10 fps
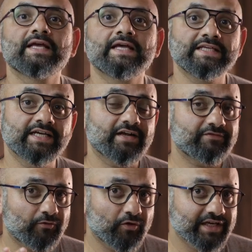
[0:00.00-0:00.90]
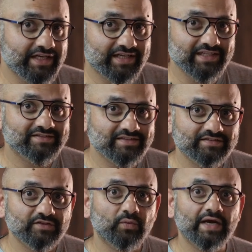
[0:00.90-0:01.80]
here are four key
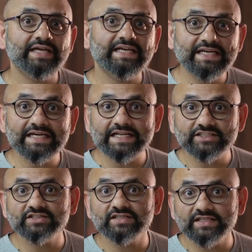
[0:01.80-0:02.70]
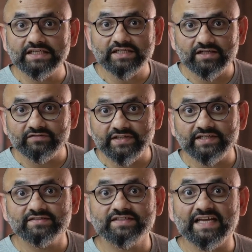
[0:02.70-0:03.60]
reasons why intentional
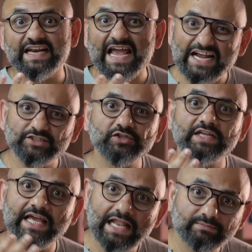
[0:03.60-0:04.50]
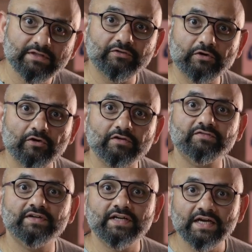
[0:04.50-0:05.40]
inconvenience can actually help the
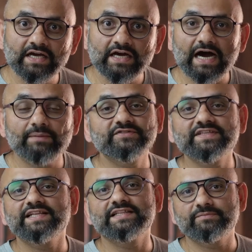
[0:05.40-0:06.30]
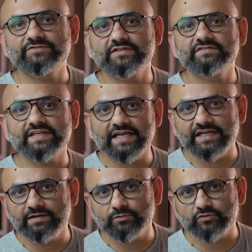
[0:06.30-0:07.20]
photographer upskill themselves and
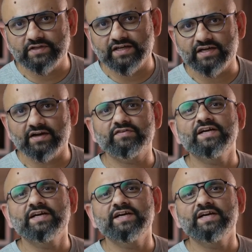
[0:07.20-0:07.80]
improve their craft.